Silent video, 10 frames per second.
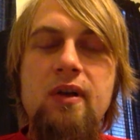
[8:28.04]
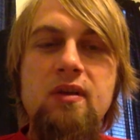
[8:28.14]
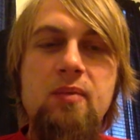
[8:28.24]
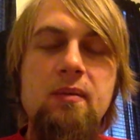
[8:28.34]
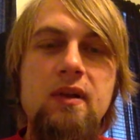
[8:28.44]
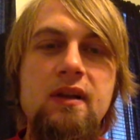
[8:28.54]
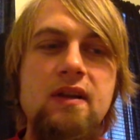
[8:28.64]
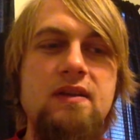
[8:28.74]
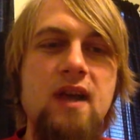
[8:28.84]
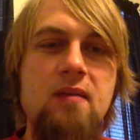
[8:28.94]
But the people on
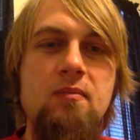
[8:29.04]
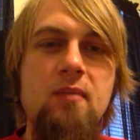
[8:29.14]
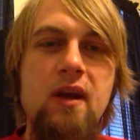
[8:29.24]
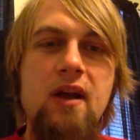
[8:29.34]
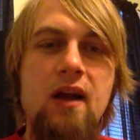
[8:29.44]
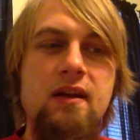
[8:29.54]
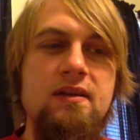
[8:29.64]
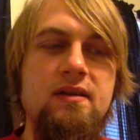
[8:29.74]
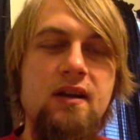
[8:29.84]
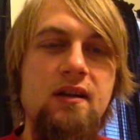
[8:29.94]
the inside might not
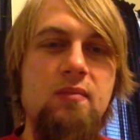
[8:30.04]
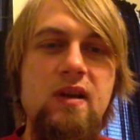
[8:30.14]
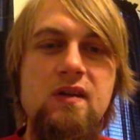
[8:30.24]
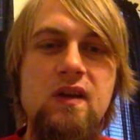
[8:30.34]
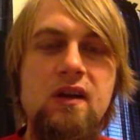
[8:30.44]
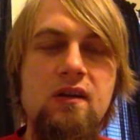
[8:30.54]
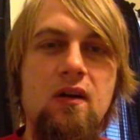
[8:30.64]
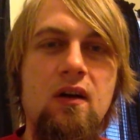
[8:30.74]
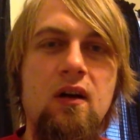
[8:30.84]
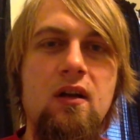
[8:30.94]
necessarily be seen at
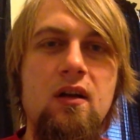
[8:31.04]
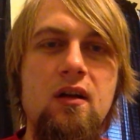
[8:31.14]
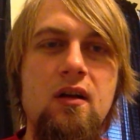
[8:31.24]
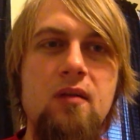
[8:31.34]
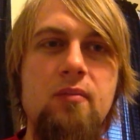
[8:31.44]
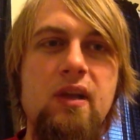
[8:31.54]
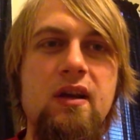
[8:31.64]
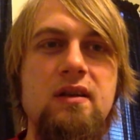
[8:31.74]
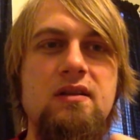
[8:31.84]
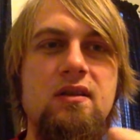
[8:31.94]
all,
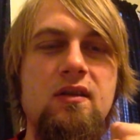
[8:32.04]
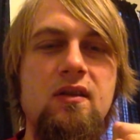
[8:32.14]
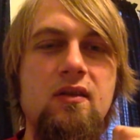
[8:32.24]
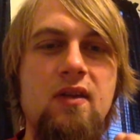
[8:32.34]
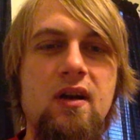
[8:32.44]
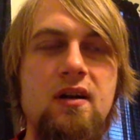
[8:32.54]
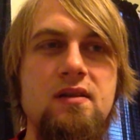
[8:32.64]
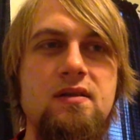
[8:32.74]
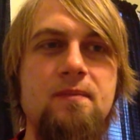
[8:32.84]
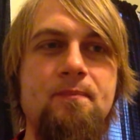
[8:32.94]
because
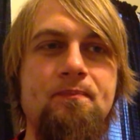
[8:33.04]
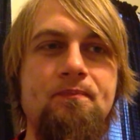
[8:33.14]
there's